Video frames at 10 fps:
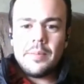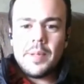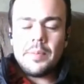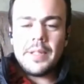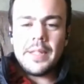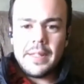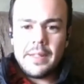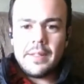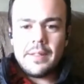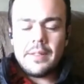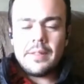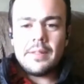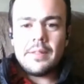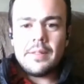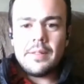people like
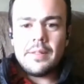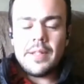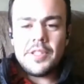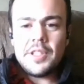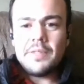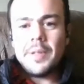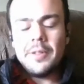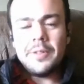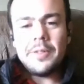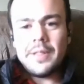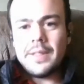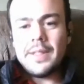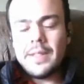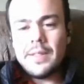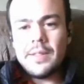Rajiv Malhotra
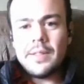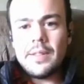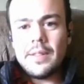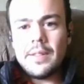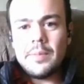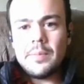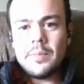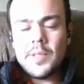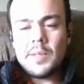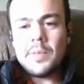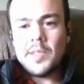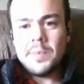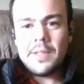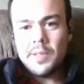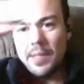and some of the
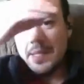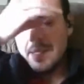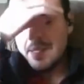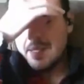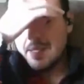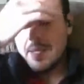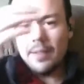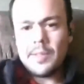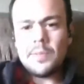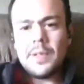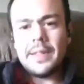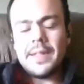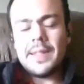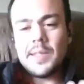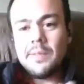speakers that he's had on as well, and
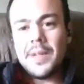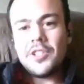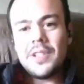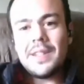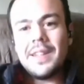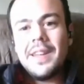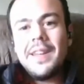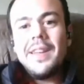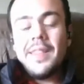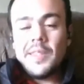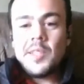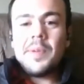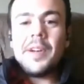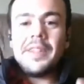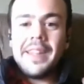things have mentioned this
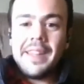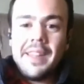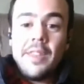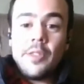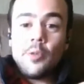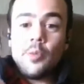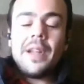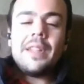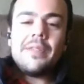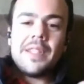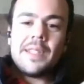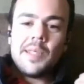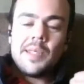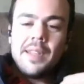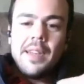about like the
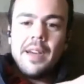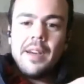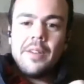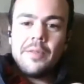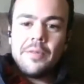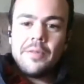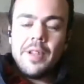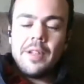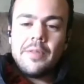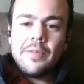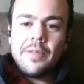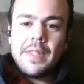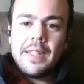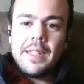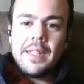relevance of
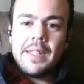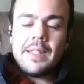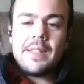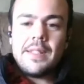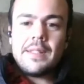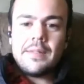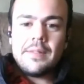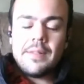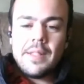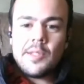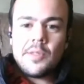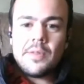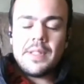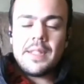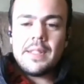the Indian
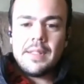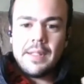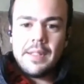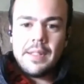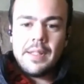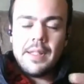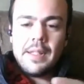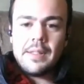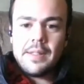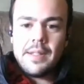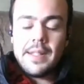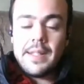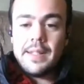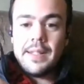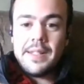history and
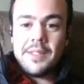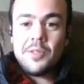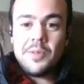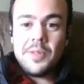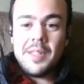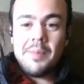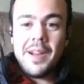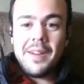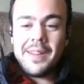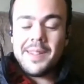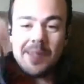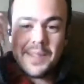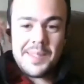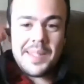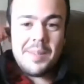identity to the Americas. And
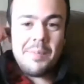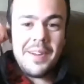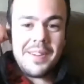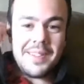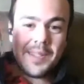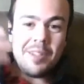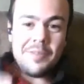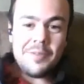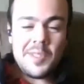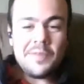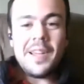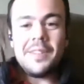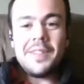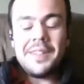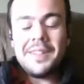it's like America itself was
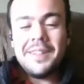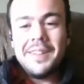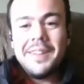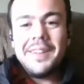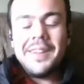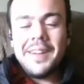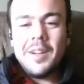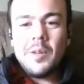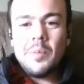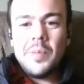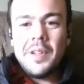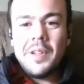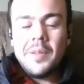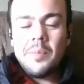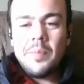founded
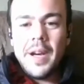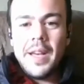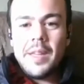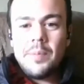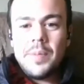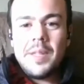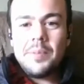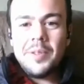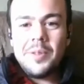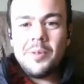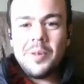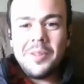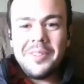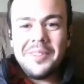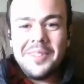by people who
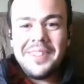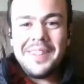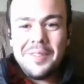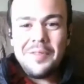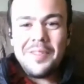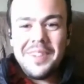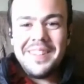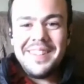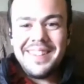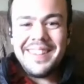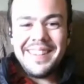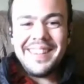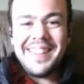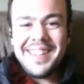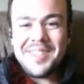were looking for India.
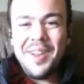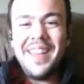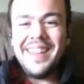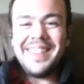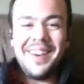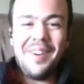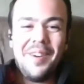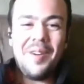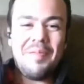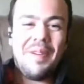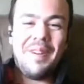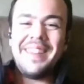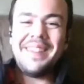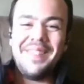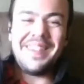That's the whole
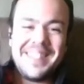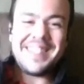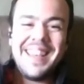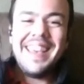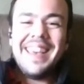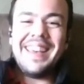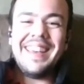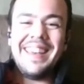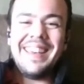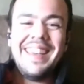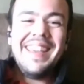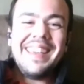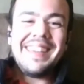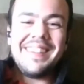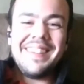point was,
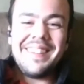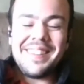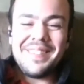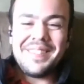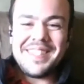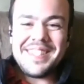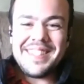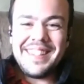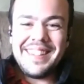it was